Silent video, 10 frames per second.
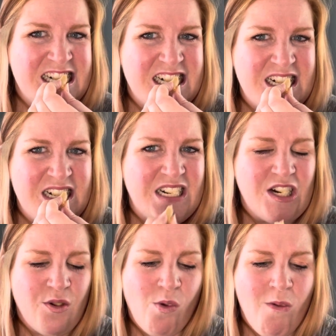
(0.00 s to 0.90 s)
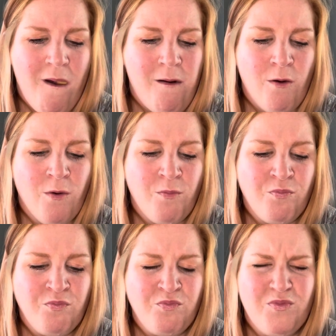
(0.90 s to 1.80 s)
Ugh.
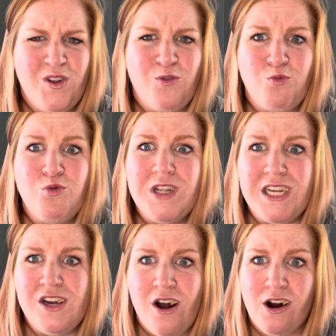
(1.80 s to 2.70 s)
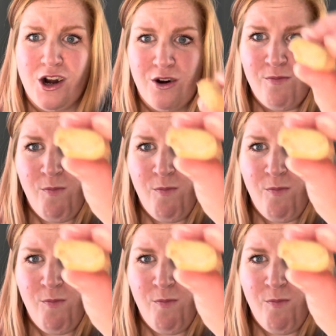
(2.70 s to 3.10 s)
It's really hard.